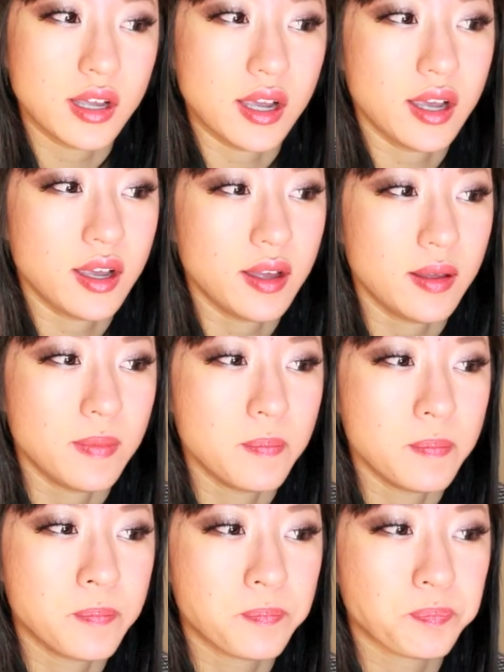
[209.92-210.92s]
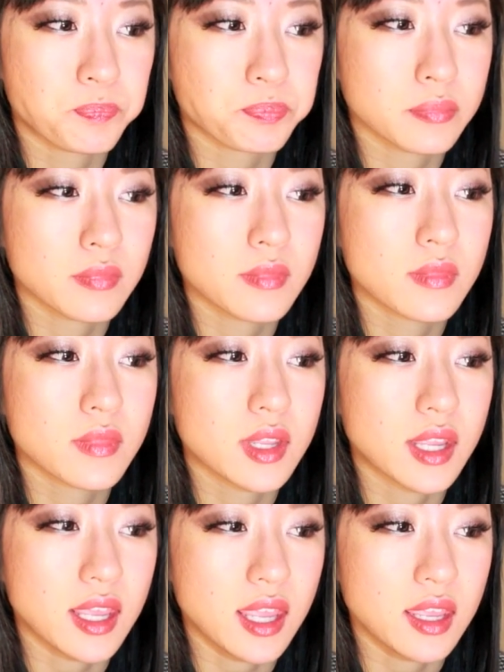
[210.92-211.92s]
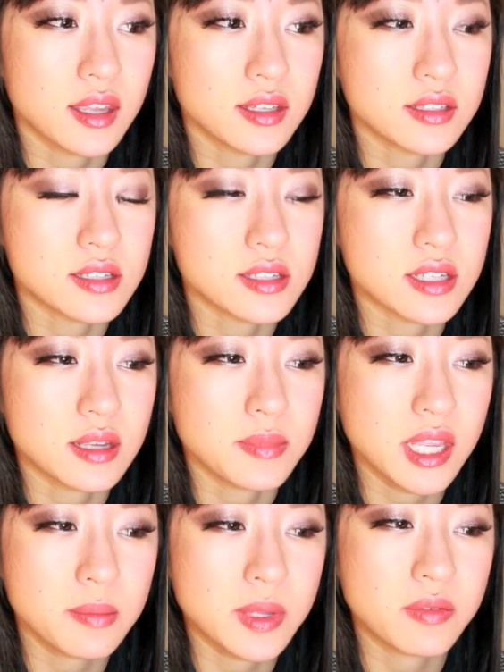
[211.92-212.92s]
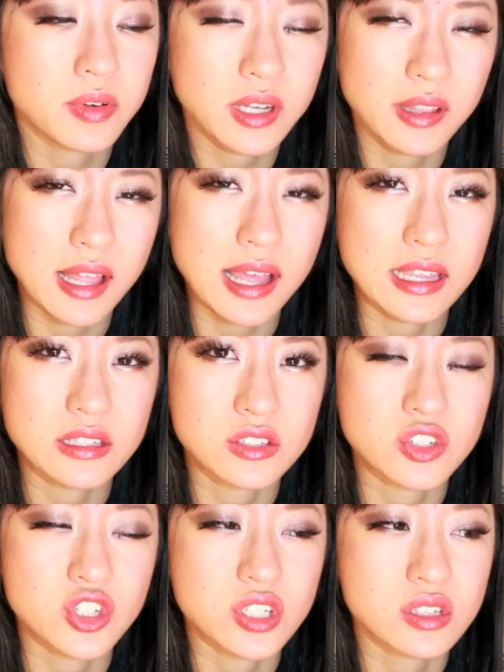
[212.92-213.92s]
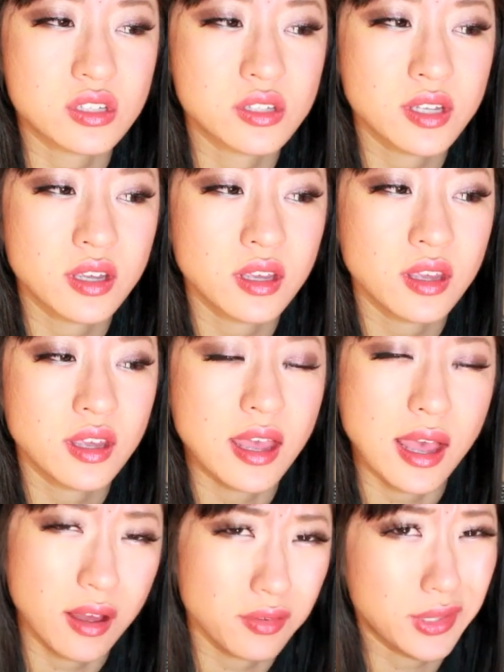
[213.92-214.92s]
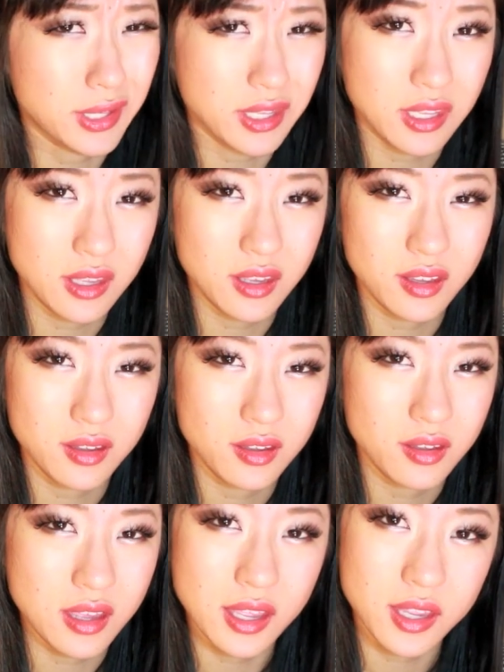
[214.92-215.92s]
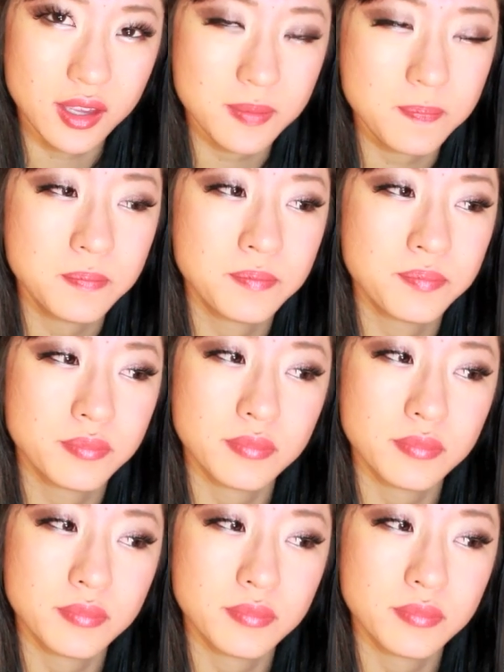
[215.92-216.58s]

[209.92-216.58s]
And it made me realize just how lucky I am.